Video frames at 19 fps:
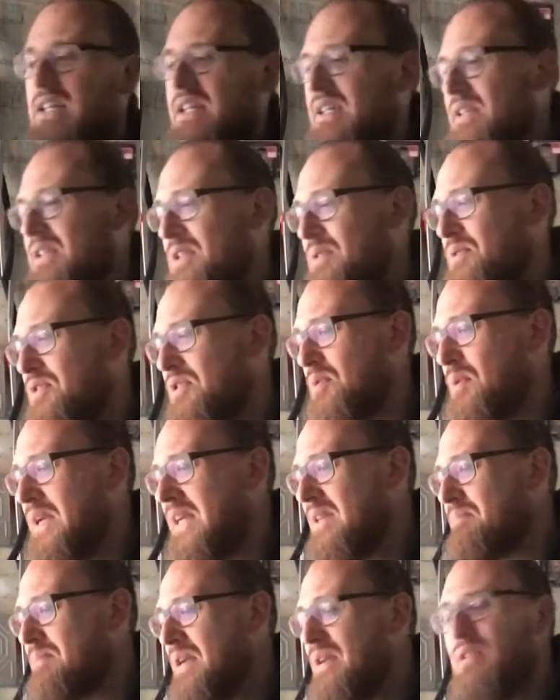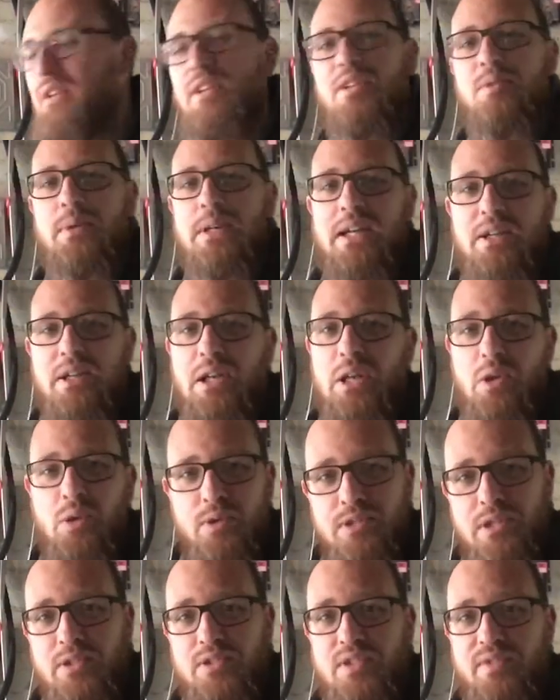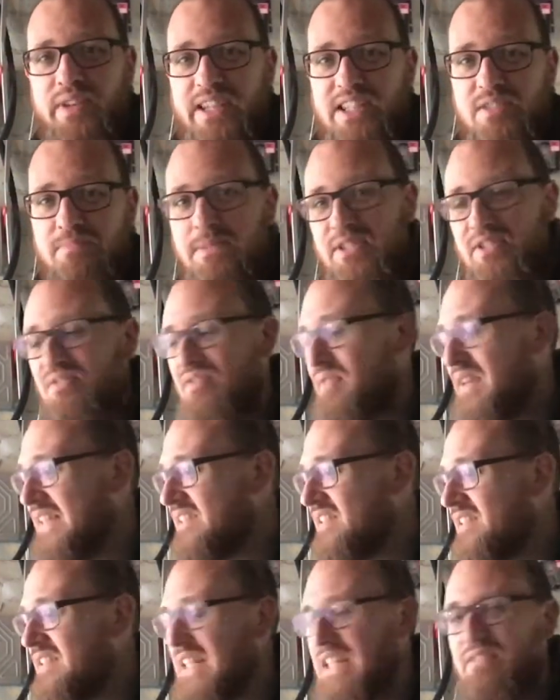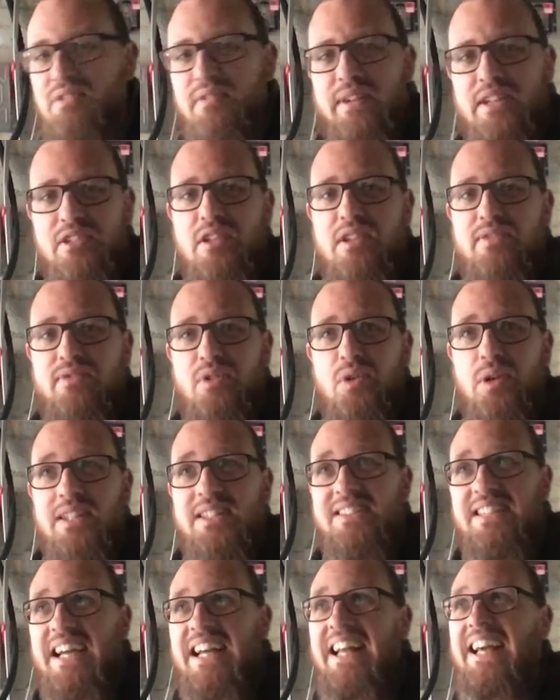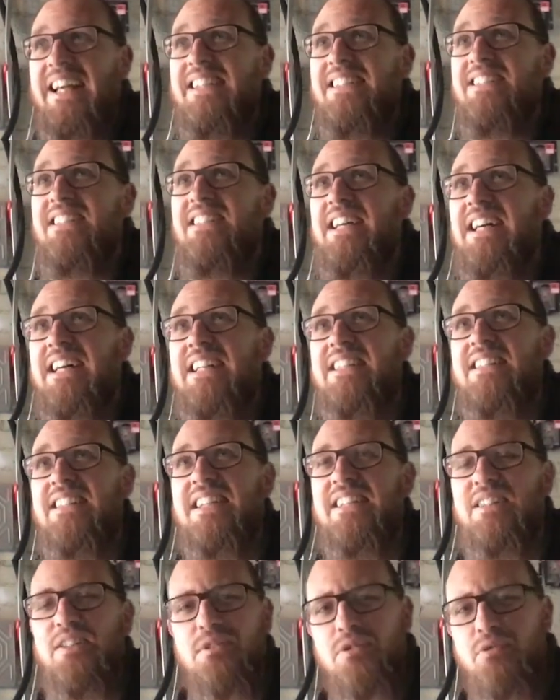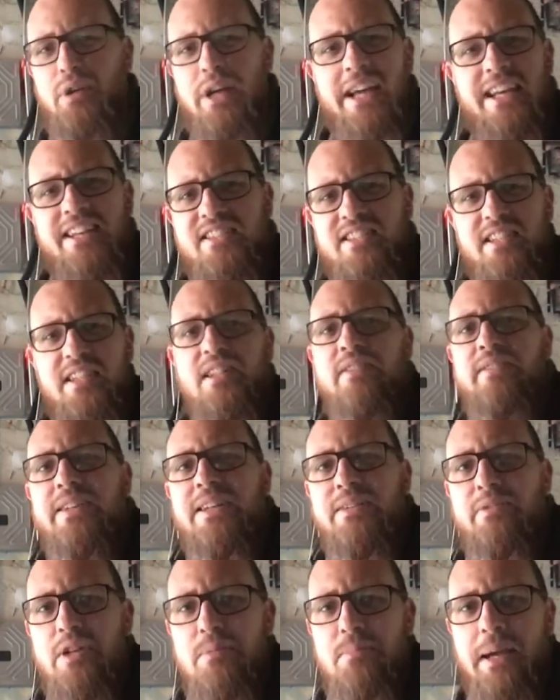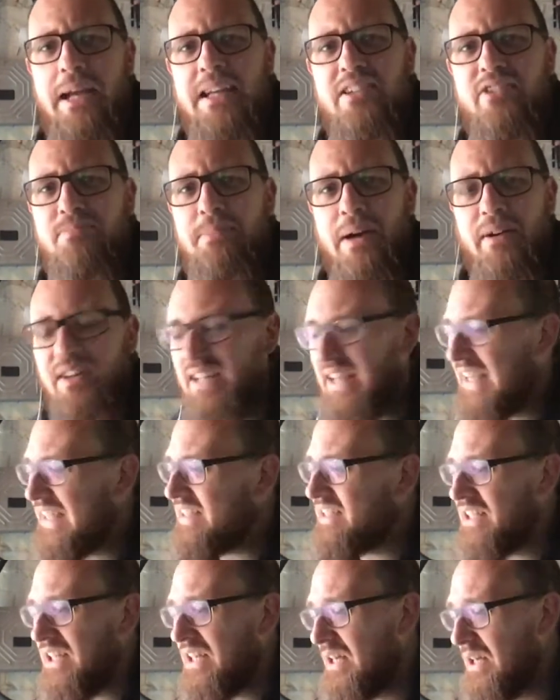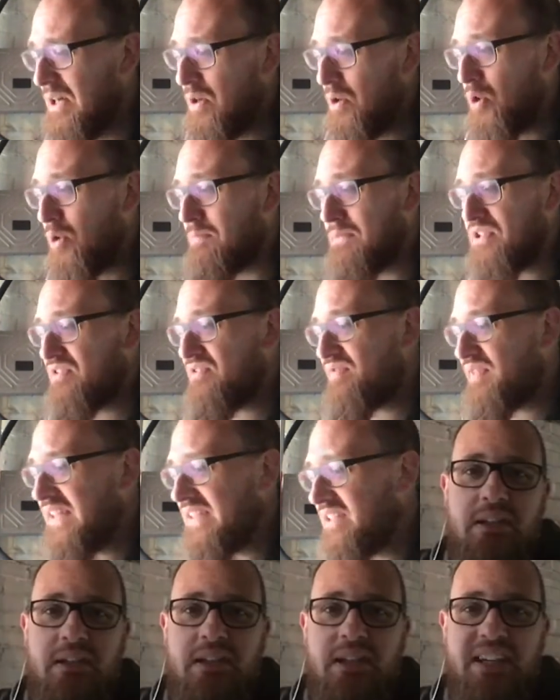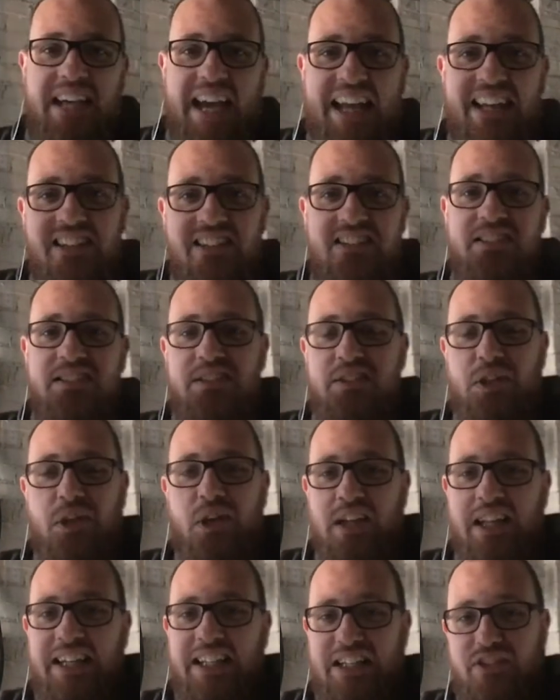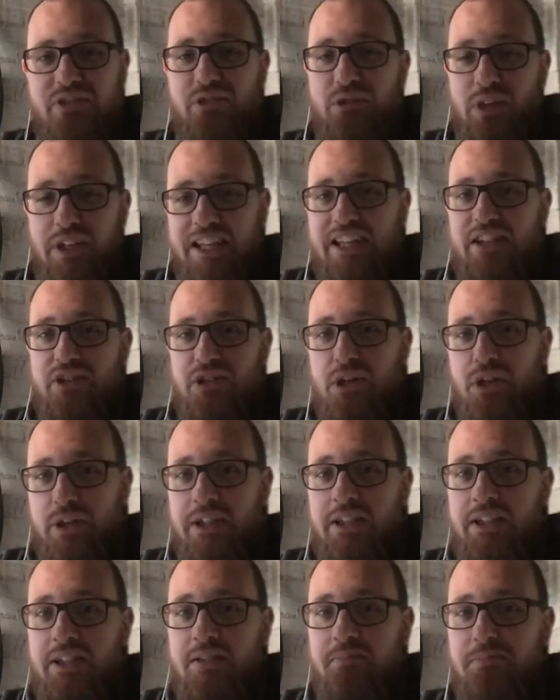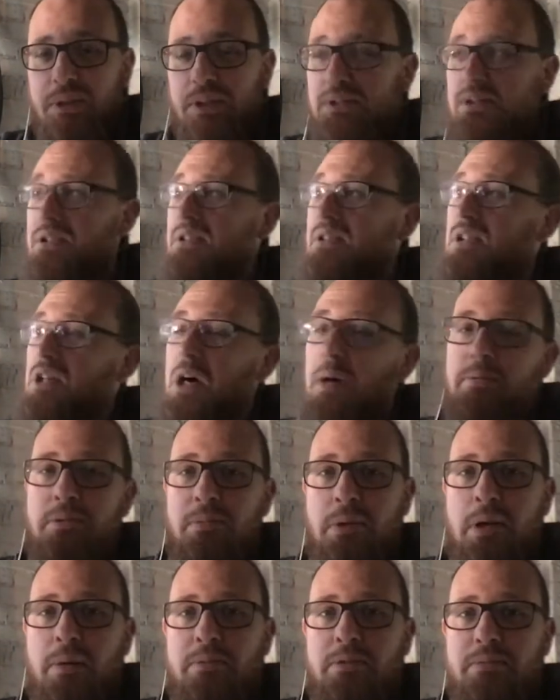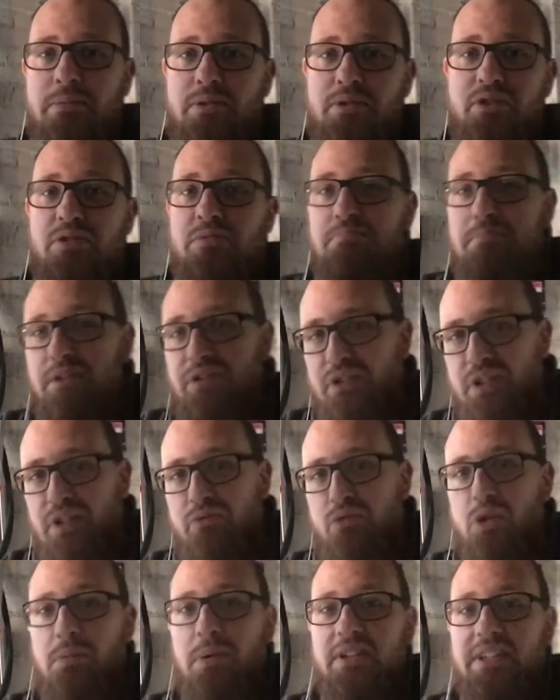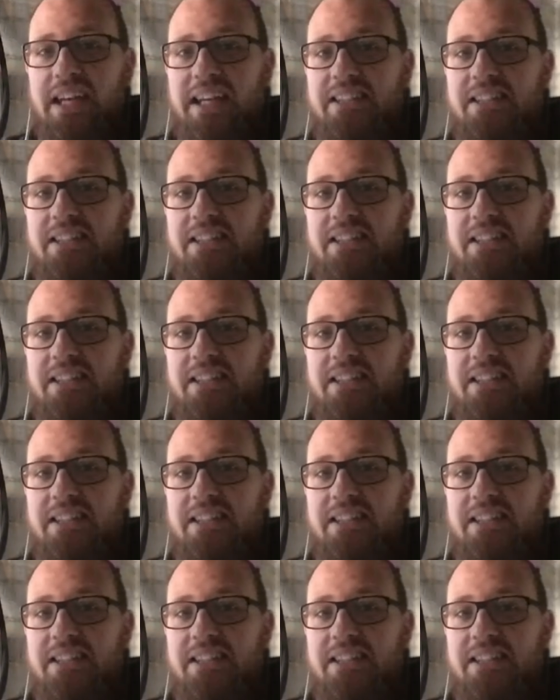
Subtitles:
And there was a weird period where I got loads of other figures missing feet, like Revenge of the Fallen Dead End and like the grey silver repaint of Barricade, all missing feet. Again, not a line I truly enjoy, but Optimal Optimus missing his robot head.